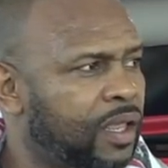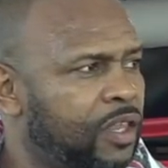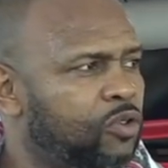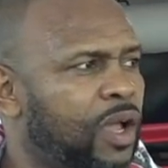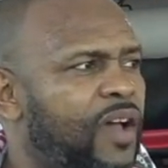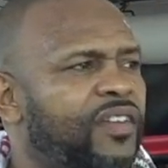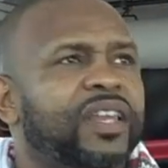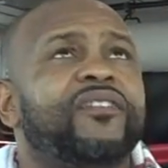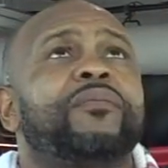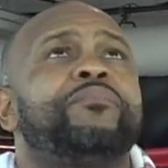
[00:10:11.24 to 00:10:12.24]
you can have an
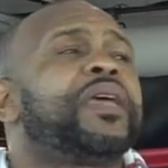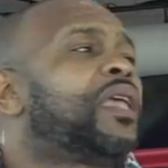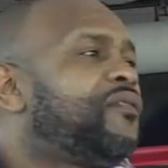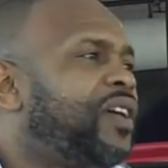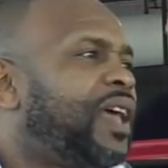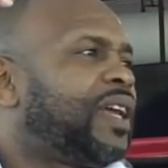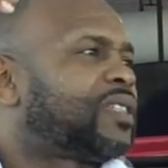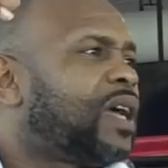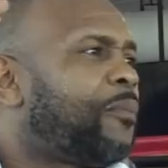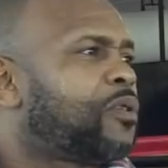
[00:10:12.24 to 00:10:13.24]
even bigger event at
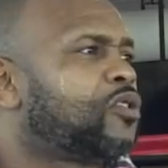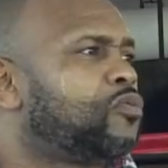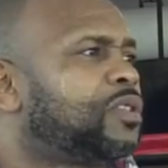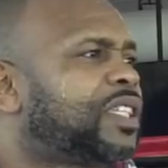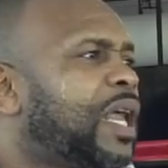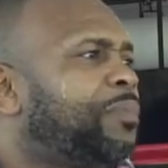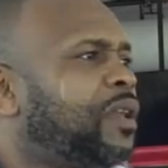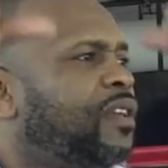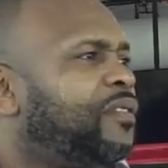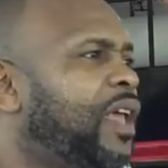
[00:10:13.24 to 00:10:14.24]
the top when you do decide to put
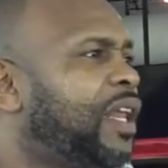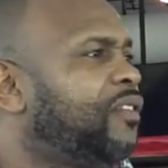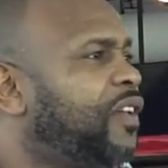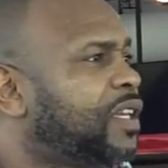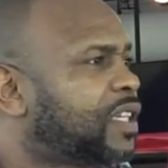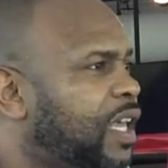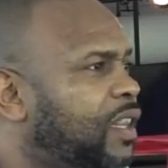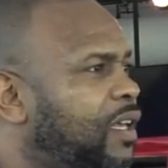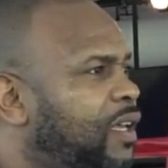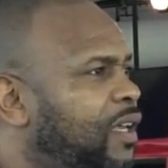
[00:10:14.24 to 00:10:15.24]
an event
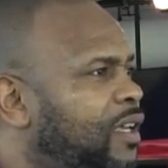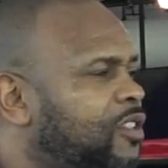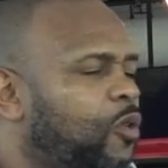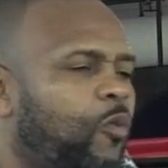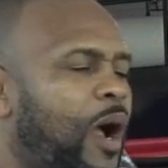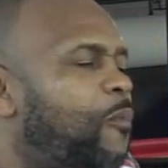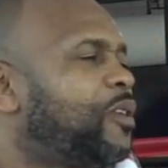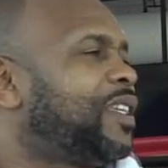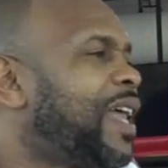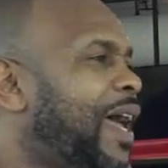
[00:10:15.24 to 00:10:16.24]
together. So why
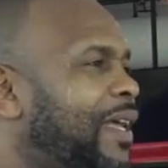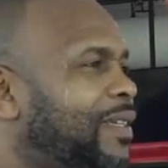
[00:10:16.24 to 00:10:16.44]
would he not?